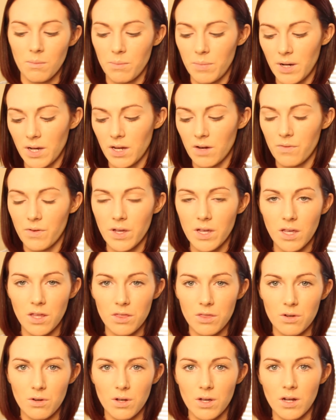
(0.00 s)
But if I
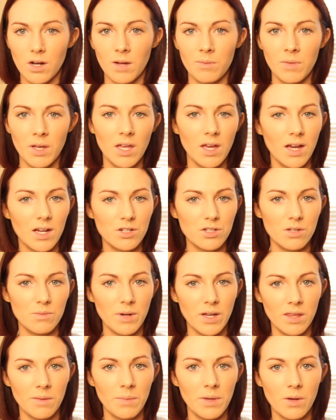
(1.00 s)
get through it, I might actually
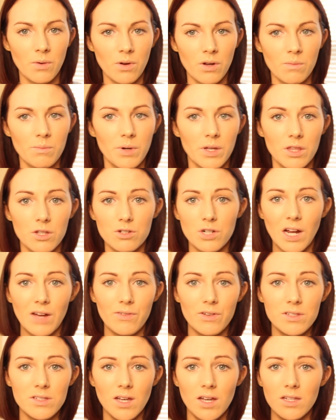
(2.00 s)
buy the big one. But the
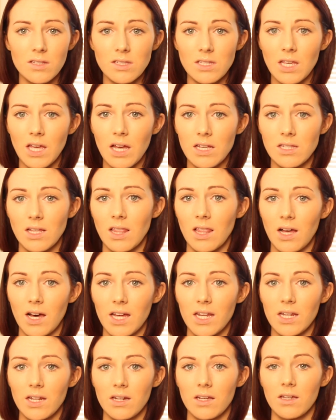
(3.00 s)
travel size has a
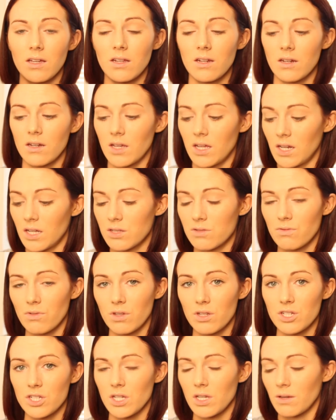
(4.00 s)
lot in it, and it's
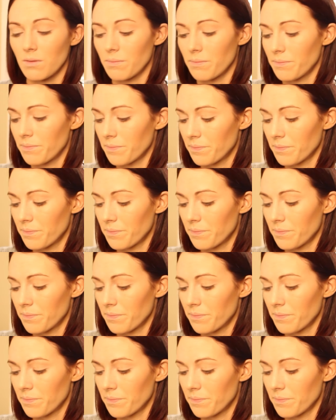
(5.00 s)
really cheap.